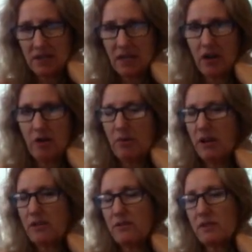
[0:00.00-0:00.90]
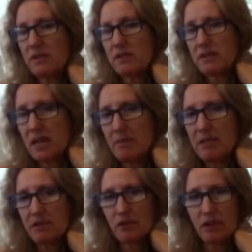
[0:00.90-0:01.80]
that carry blood through the
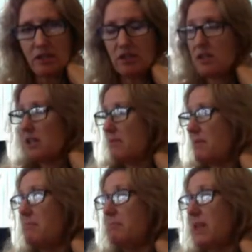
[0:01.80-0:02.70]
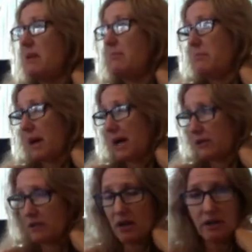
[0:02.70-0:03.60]
systemic circulation and then
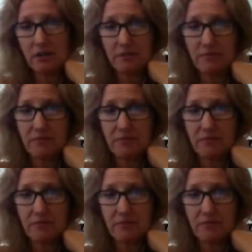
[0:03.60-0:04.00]
back to the heart.